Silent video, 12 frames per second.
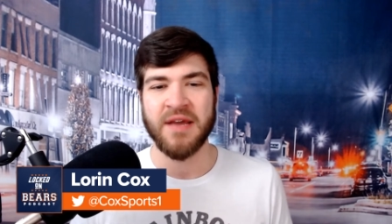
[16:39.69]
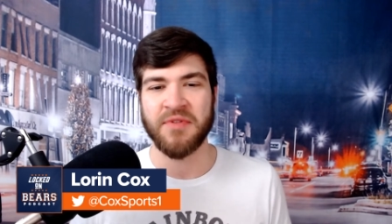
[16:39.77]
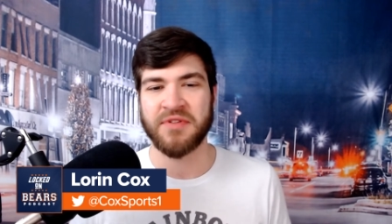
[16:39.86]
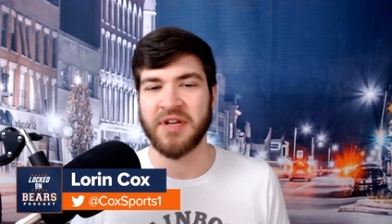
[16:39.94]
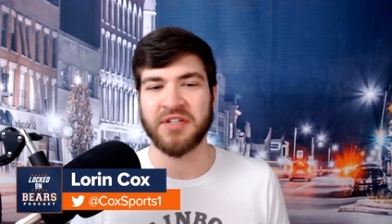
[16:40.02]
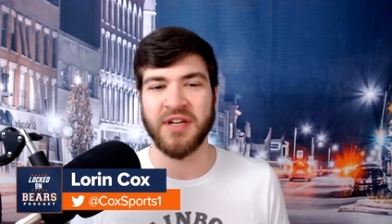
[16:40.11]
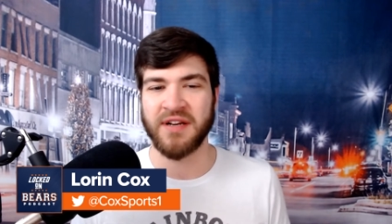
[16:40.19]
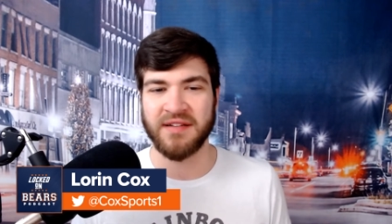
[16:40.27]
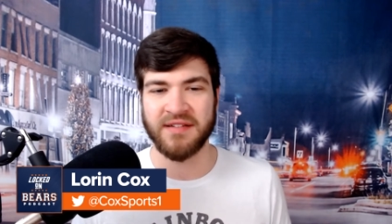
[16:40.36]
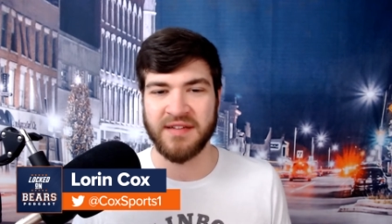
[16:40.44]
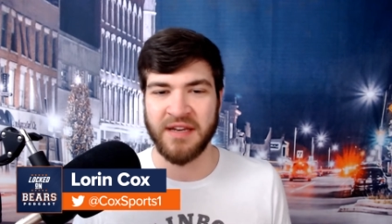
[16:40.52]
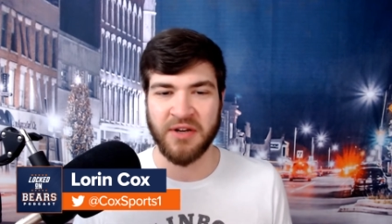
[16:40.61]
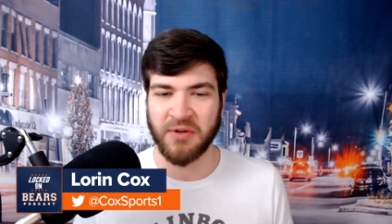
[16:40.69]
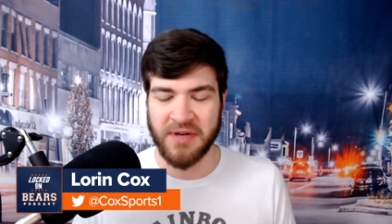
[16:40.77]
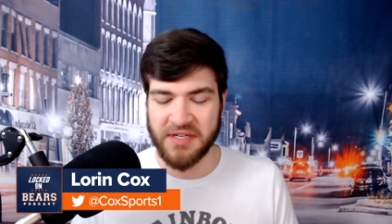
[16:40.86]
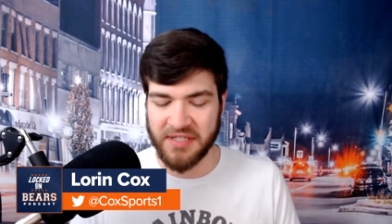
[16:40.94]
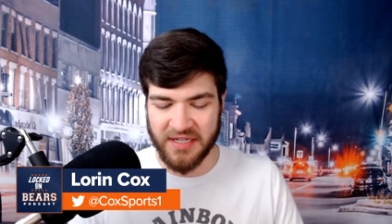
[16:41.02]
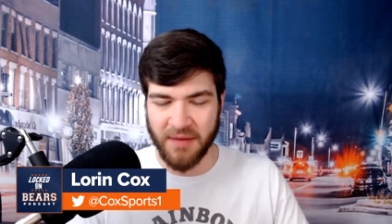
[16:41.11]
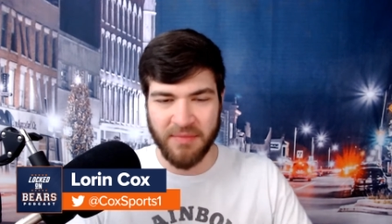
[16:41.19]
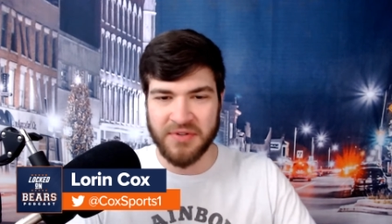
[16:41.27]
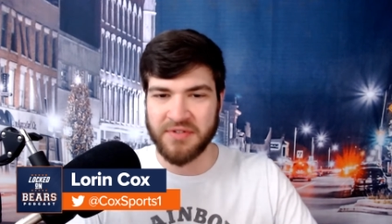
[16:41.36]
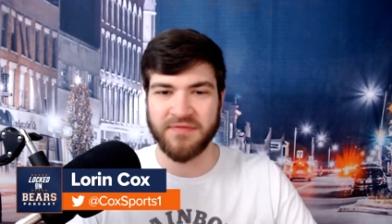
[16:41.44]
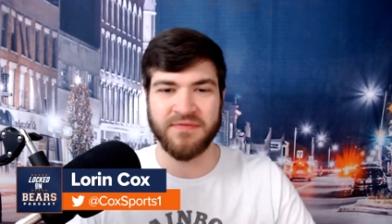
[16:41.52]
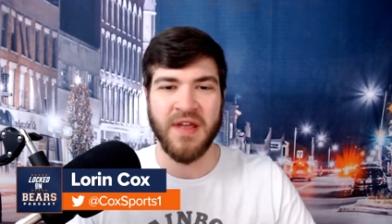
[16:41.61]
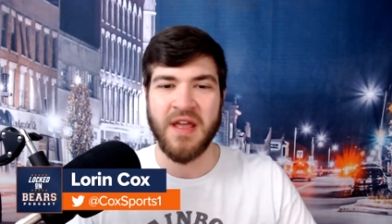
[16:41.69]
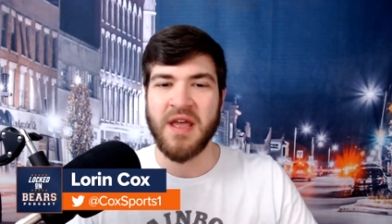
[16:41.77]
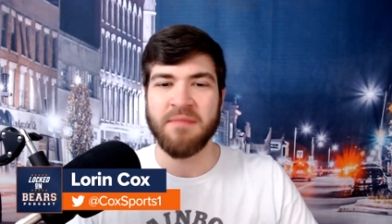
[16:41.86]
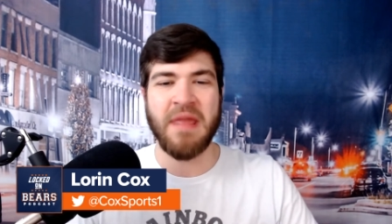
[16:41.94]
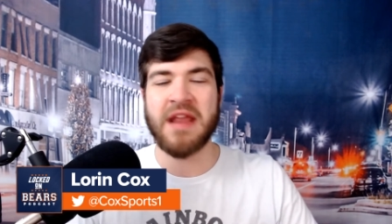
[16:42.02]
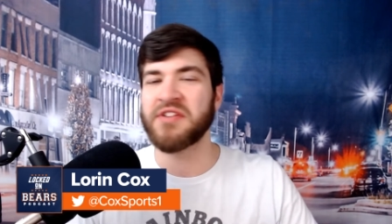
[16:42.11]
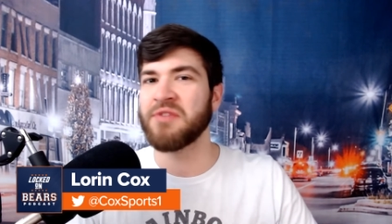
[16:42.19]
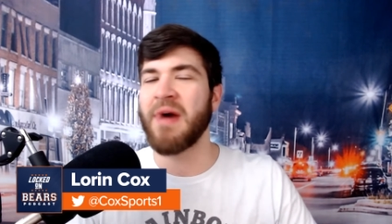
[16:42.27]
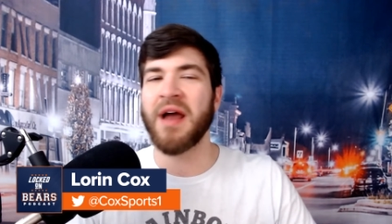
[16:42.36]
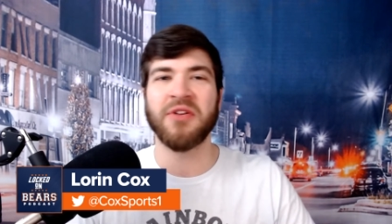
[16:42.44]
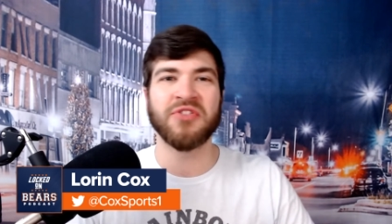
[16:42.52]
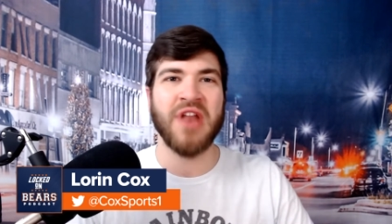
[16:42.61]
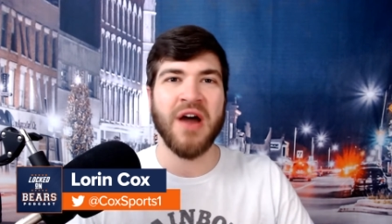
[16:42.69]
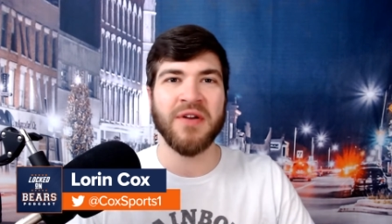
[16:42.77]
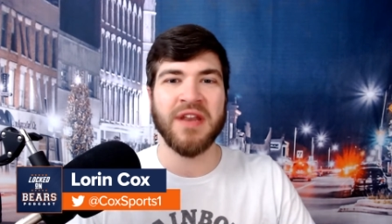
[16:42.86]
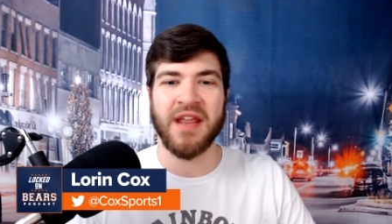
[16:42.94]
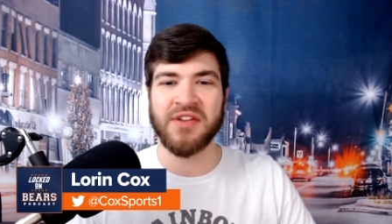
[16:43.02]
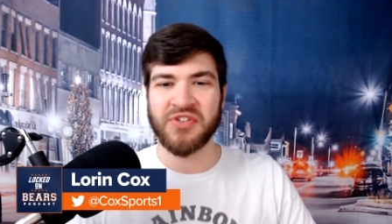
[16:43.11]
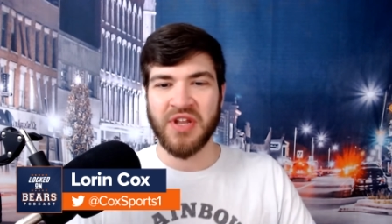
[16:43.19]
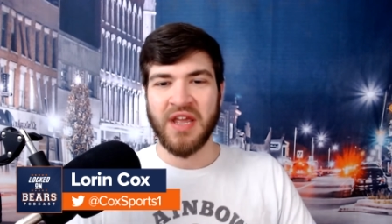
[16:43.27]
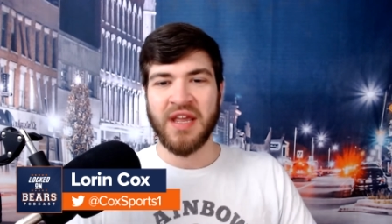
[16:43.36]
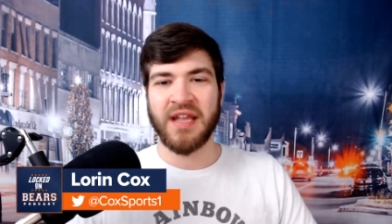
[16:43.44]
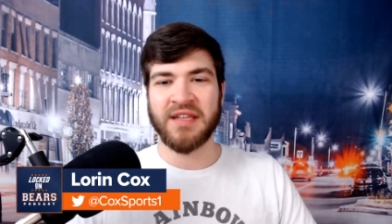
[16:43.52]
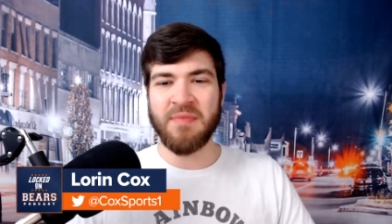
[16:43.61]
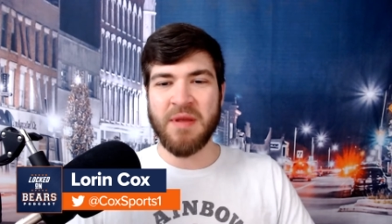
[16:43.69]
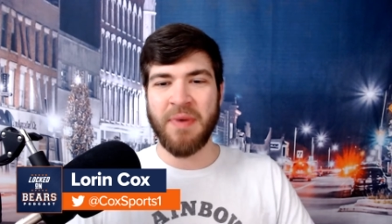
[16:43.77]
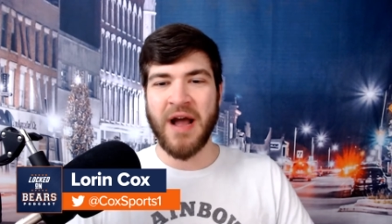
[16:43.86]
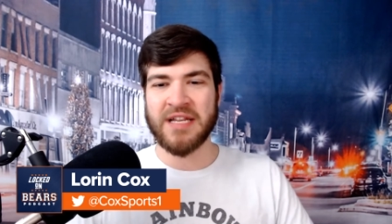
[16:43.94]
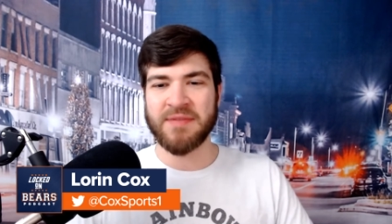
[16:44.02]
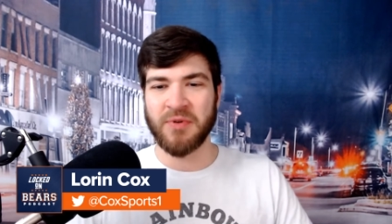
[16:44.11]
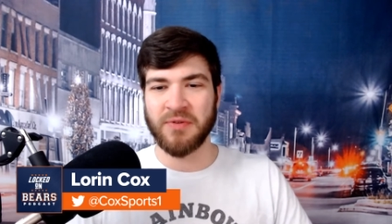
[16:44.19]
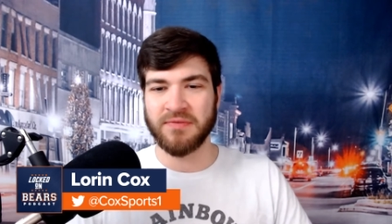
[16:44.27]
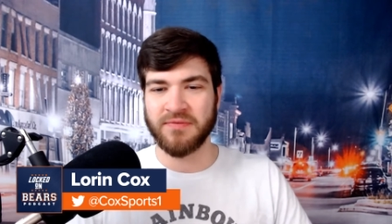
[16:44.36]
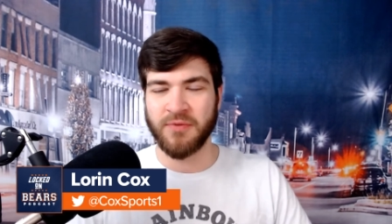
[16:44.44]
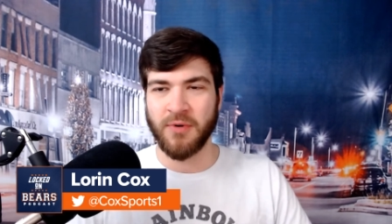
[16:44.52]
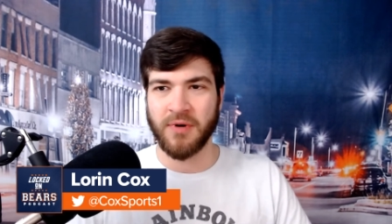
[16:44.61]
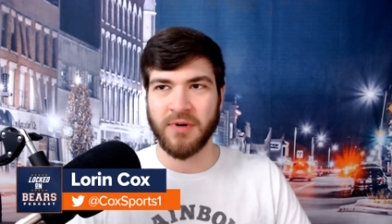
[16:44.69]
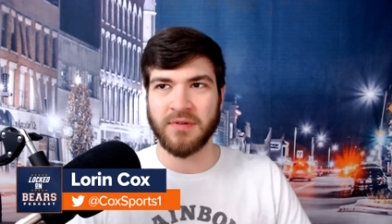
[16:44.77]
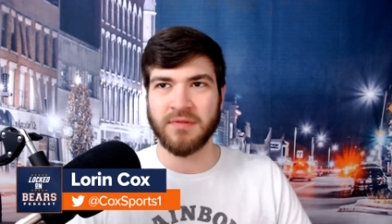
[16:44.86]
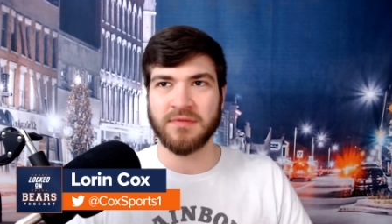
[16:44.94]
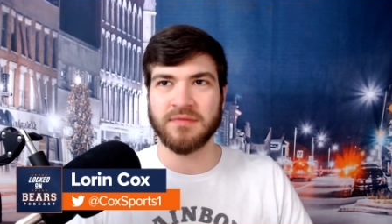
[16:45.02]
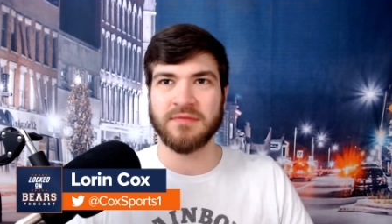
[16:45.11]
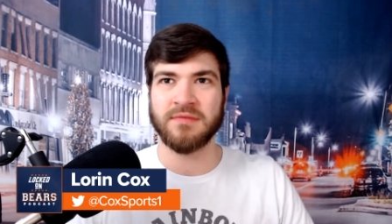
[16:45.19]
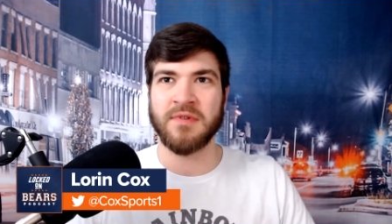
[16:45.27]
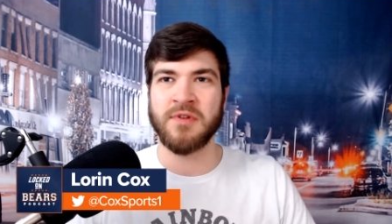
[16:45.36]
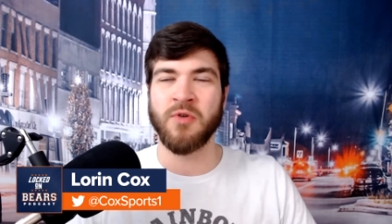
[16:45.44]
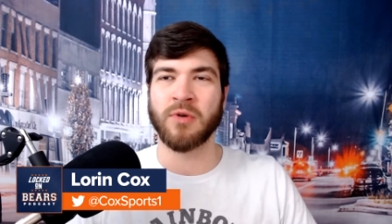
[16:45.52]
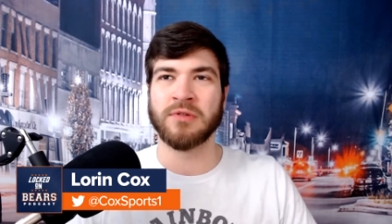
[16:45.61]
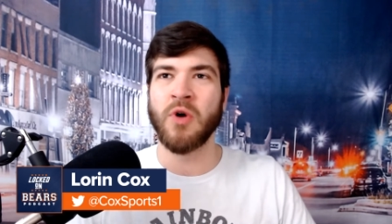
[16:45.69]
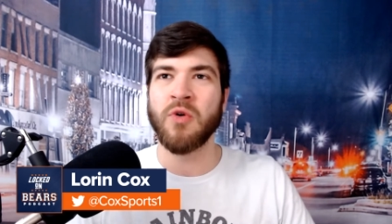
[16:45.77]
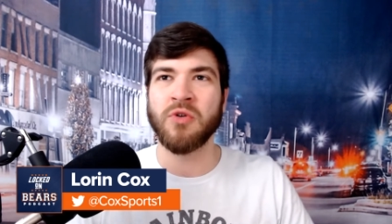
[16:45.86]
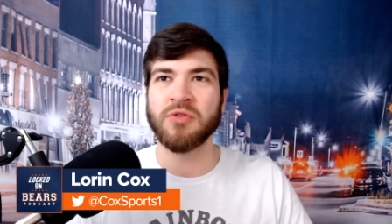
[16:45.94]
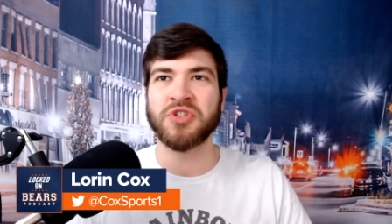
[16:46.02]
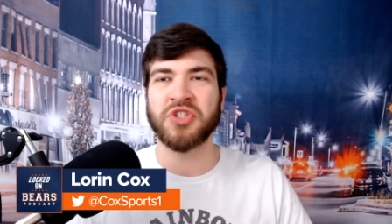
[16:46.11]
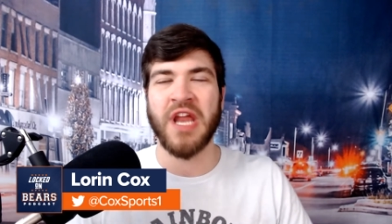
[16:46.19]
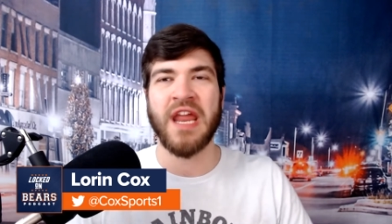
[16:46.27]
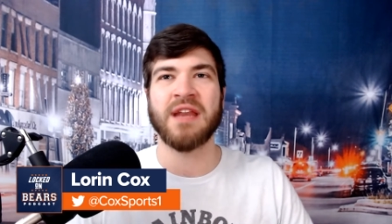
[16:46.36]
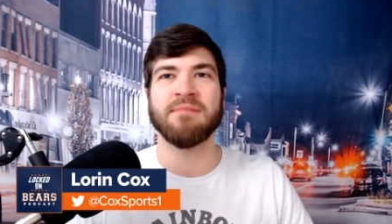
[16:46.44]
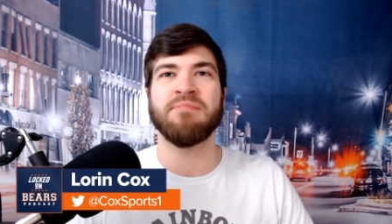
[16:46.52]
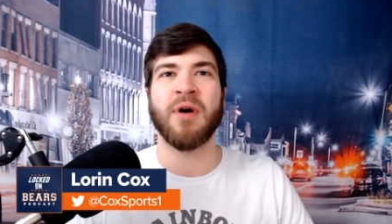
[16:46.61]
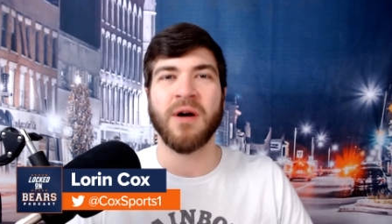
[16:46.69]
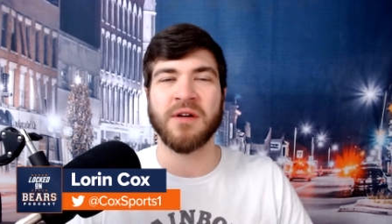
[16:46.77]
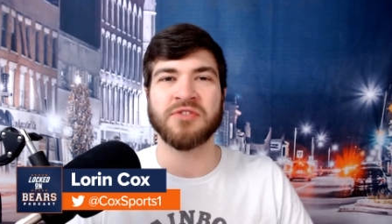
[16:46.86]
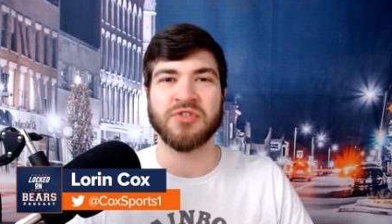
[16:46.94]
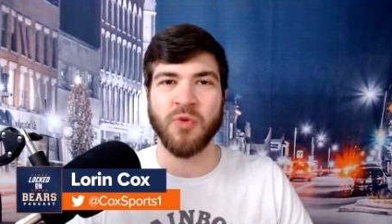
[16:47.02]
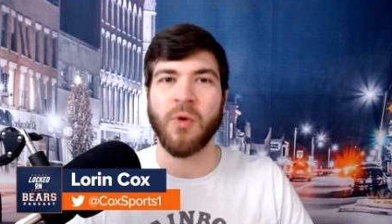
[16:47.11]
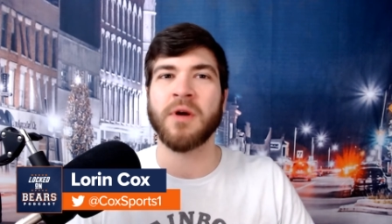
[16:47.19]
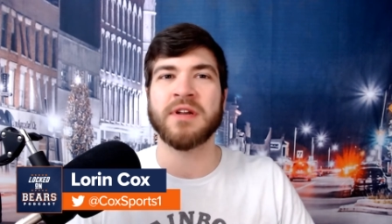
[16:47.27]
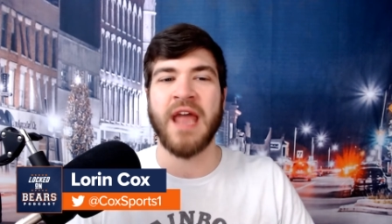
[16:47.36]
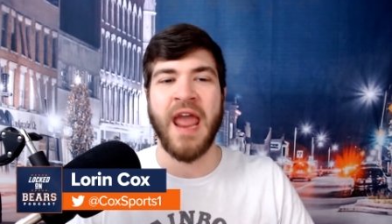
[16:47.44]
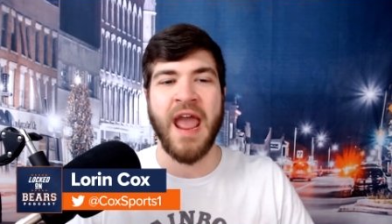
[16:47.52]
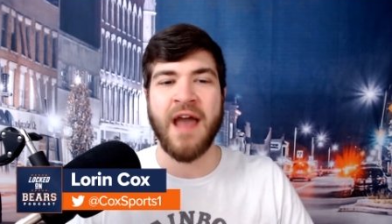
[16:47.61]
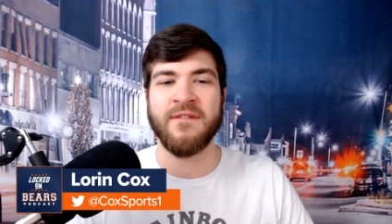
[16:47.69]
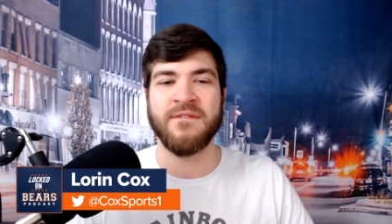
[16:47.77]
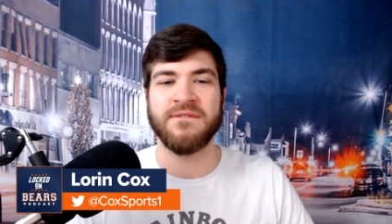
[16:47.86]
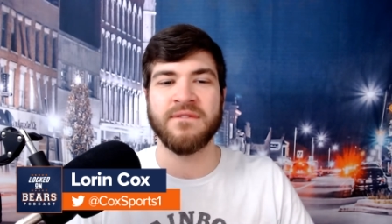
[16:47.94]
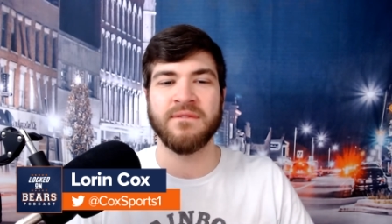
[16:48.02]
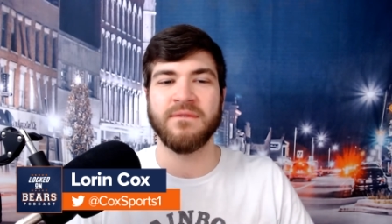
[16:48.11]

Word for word: With such an increasing numbers of makes and models nowadays, it can be impossible for your local chain part store to have